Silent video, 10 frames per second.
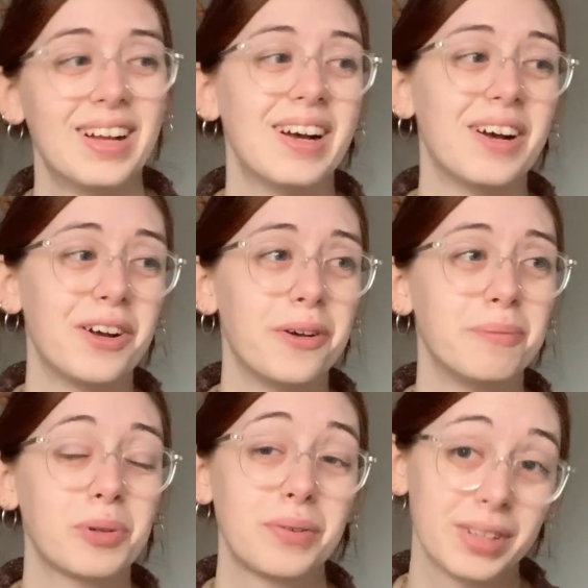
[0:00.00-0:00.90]

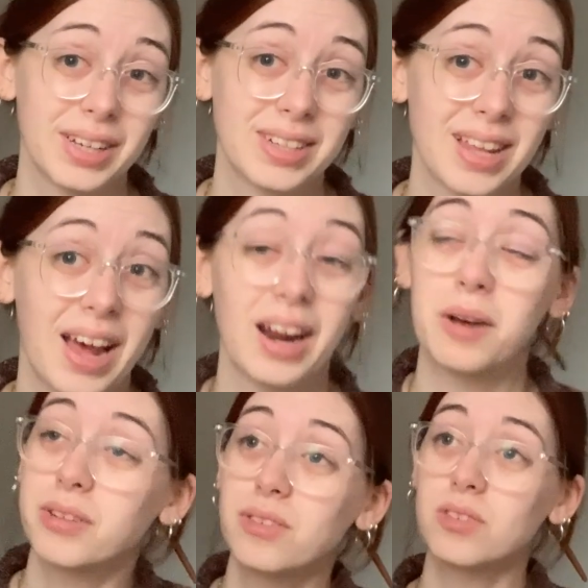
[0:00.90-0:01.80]
So I really liked that. I
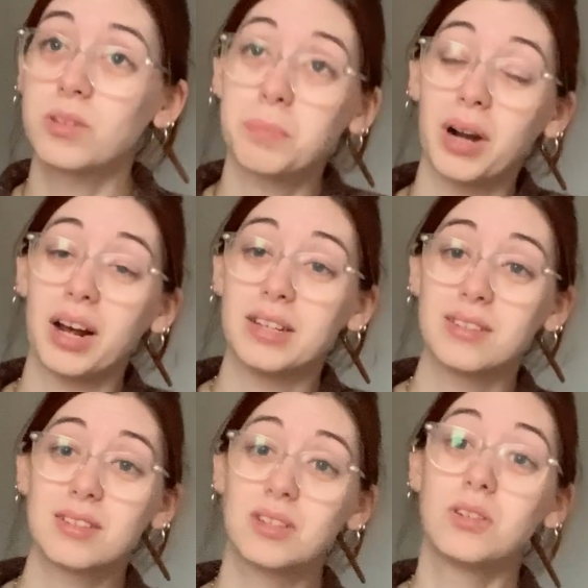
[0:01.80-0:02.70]
was also
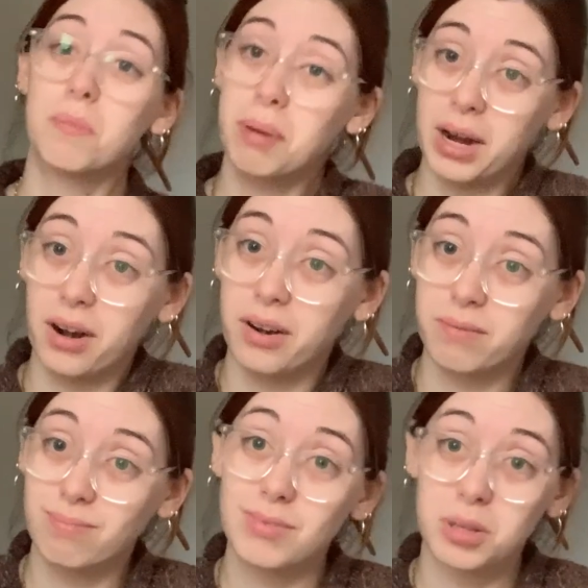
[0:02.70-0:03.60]
surprised to compare
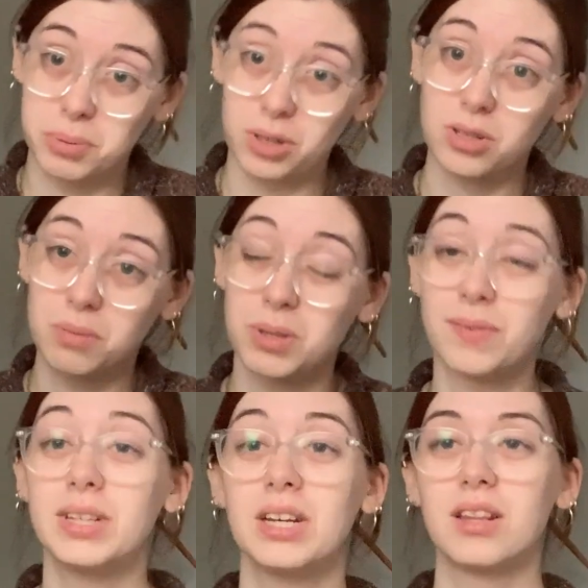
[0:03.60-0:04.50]
the book to the
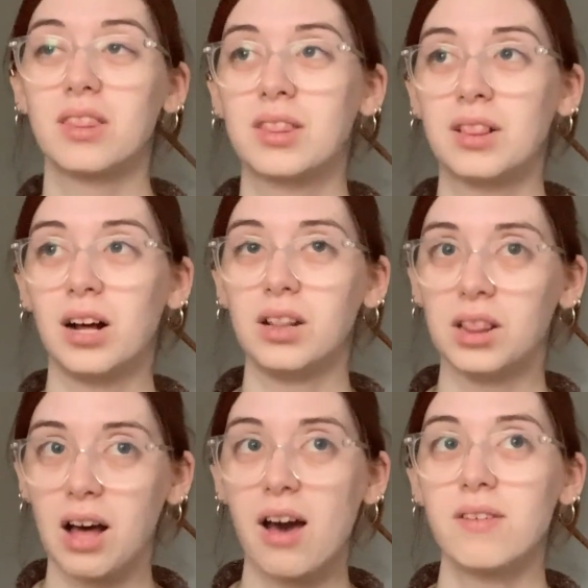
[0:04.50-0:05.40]
movie. A
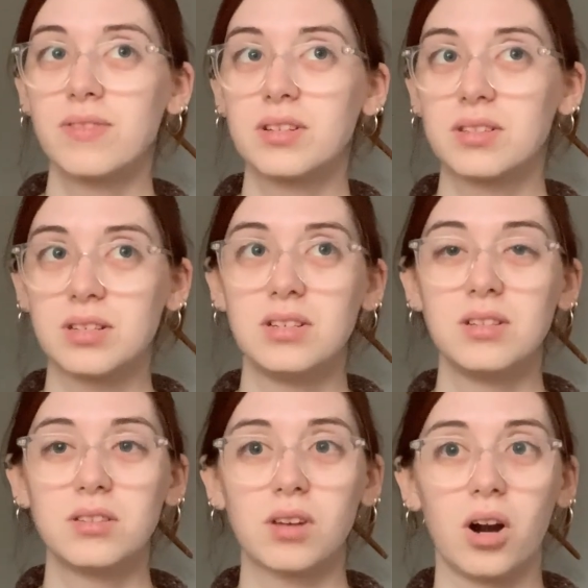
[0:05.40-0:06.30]
lot of the
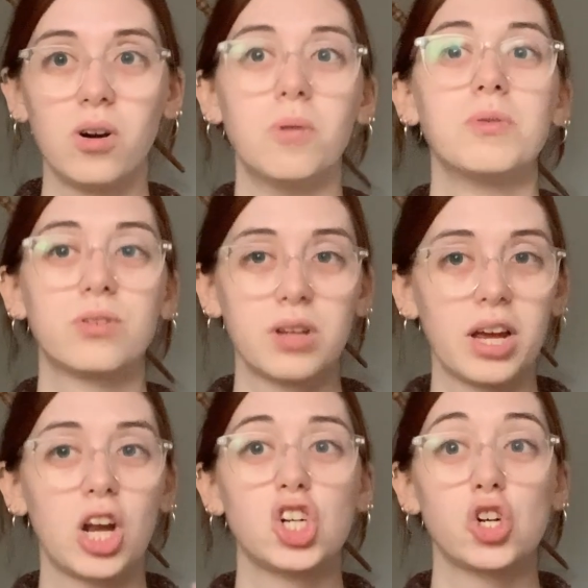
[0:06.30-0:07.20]
scenes are almost
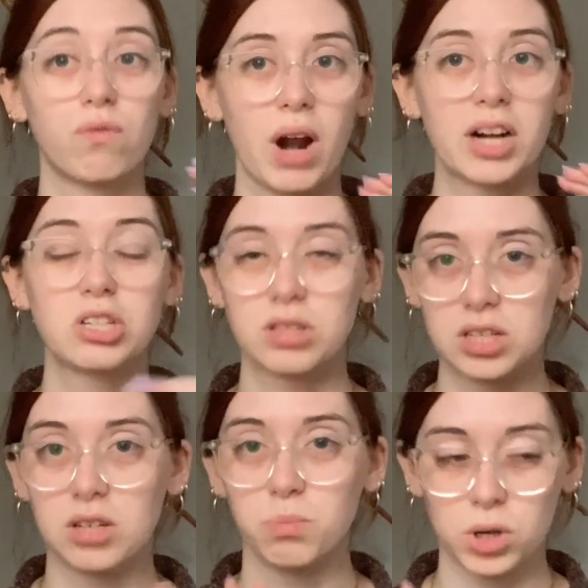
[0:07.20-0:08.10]
like
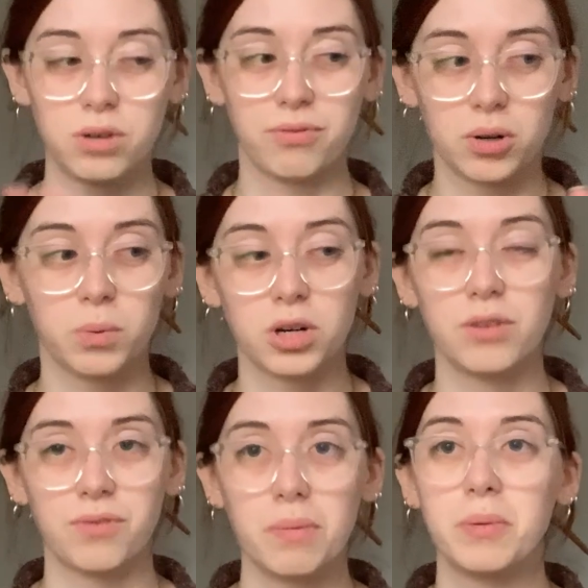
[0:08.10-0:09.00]
directly word for
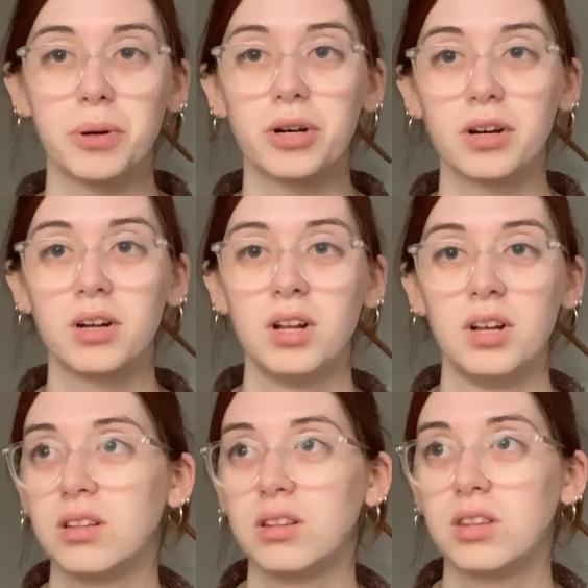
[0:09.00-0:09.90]
word from the book.
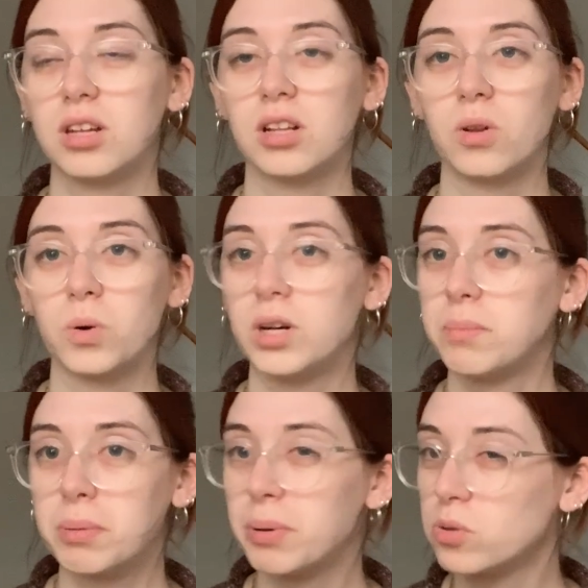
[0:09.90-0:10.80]
The Laurie
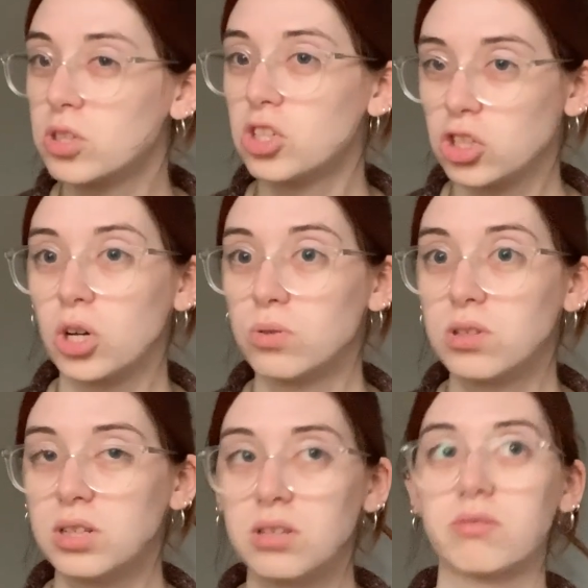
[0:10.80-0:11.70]
proposing to Jo
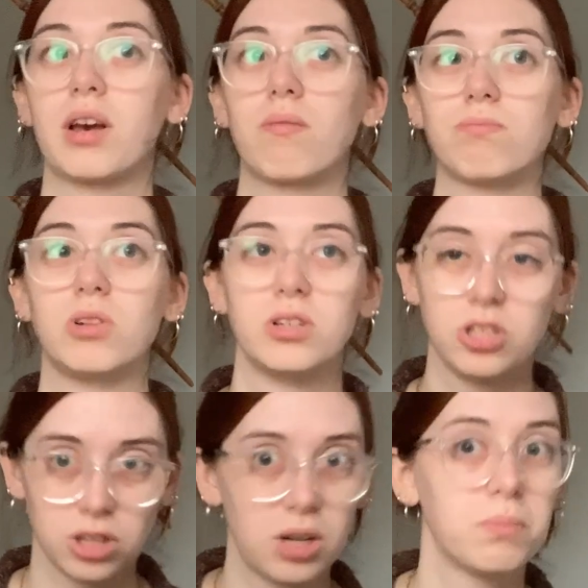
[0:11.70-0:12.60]
scene is like
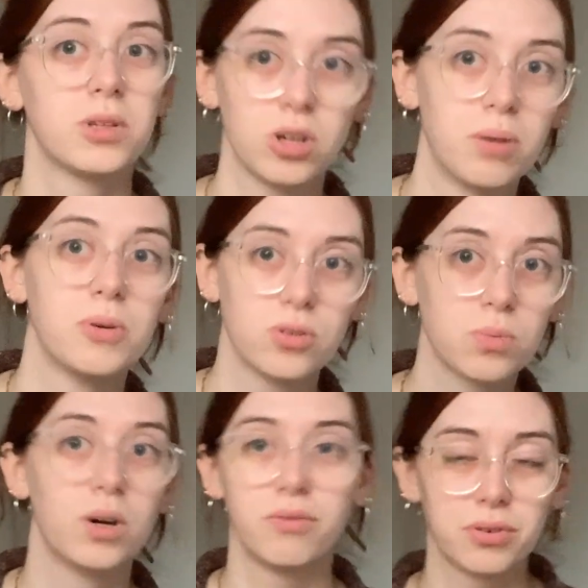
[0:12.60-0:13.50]
legitimately almost
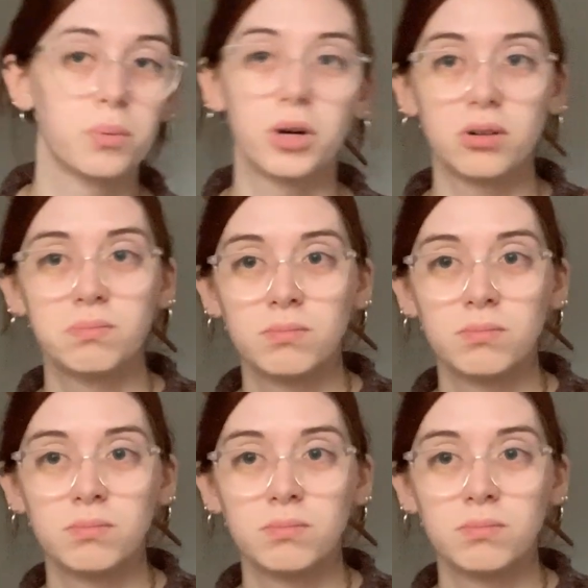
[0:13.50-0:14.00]
word for word.